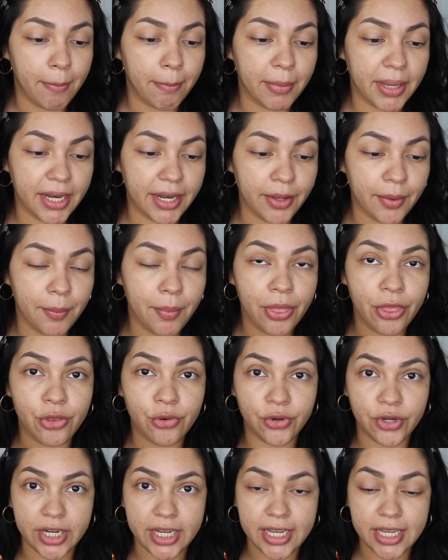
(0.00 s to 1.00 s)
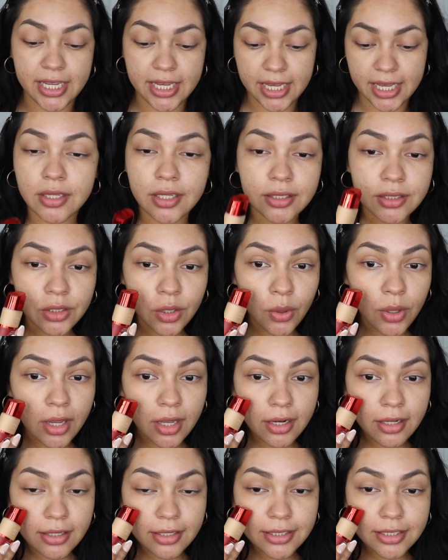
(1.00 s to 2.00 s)
medium 3. So let's go
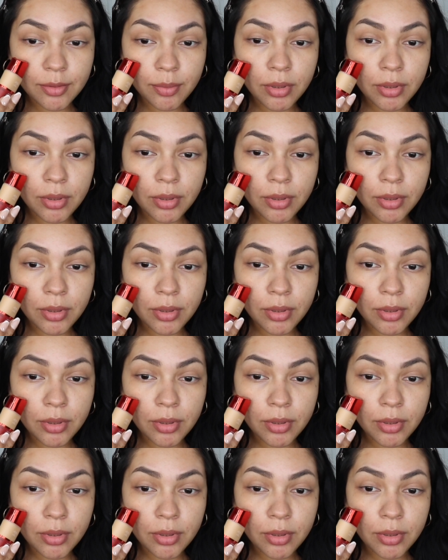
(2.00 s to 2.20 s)
ahead and let's